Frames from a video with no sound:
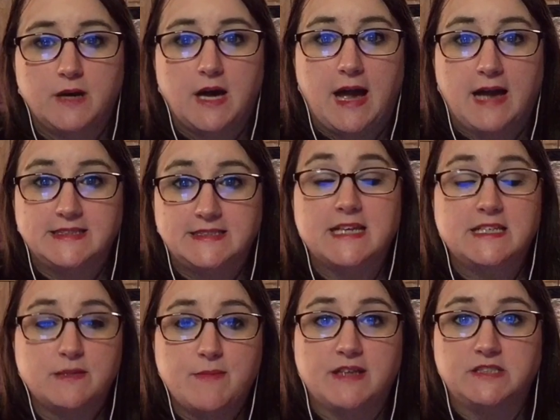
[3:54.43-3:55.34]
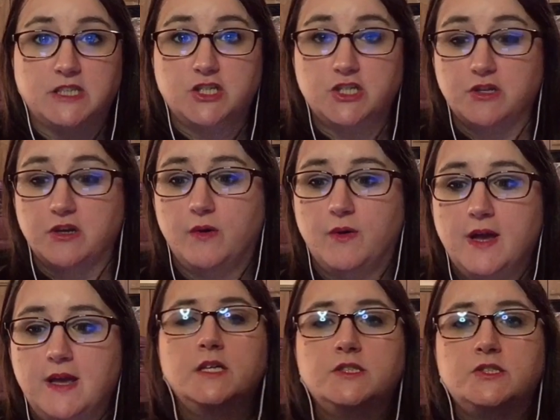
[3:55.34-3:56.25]
I sent a message,
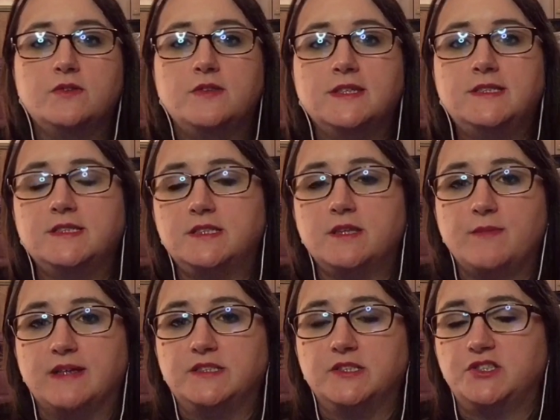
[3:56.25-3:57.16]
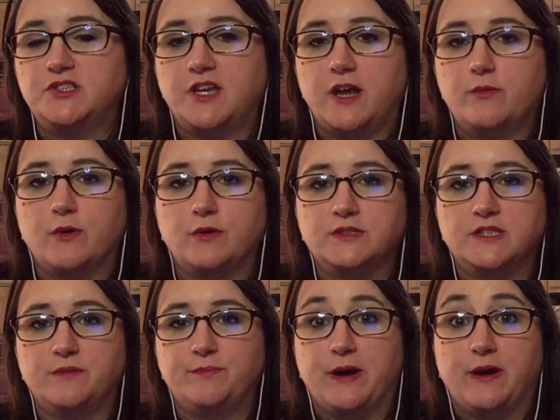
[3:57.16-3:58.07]
So this is the message that I wrote
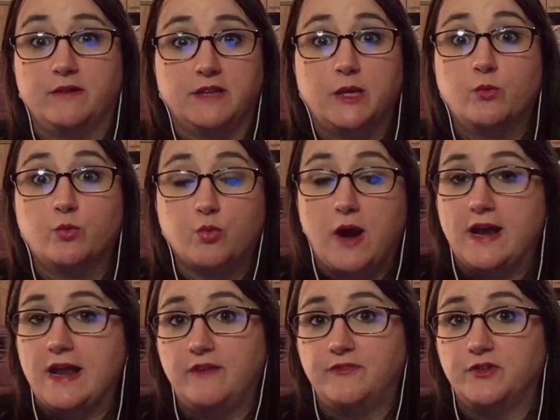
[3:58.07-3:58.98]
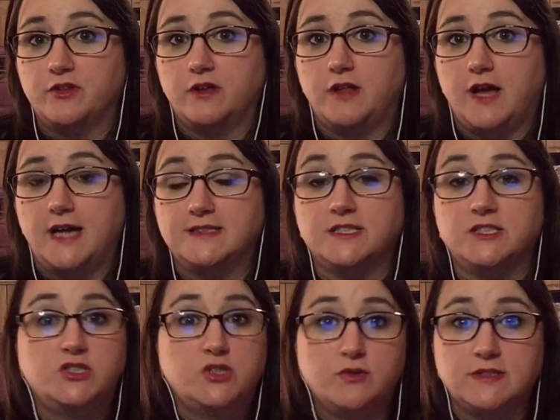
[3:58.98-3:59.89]
to the parent, right after the class, as soon